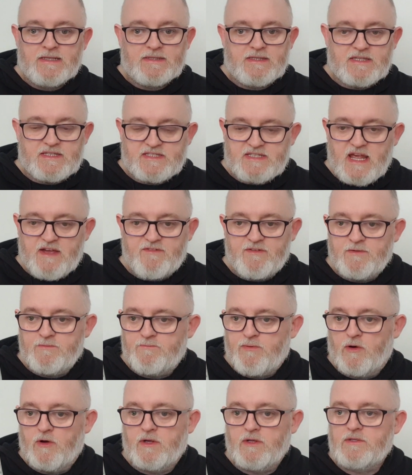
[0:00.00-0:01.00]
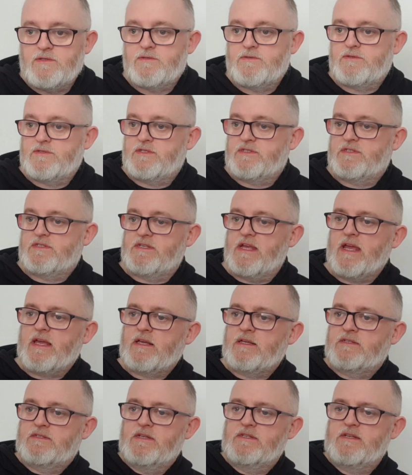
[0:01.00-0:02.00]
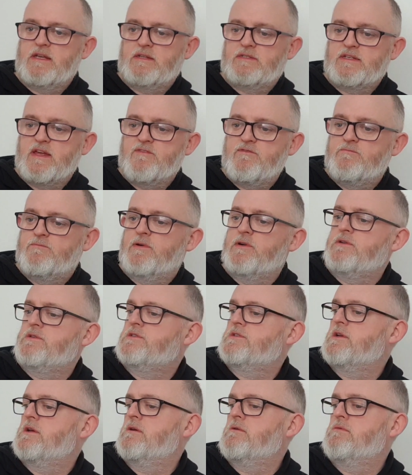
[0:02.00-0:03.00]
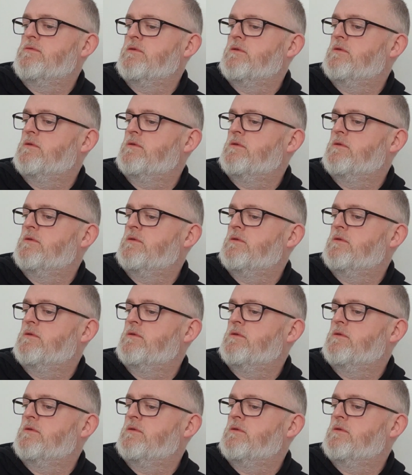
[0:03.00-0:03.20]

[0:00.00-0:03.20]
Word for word: The 7.6 is it? 7.2?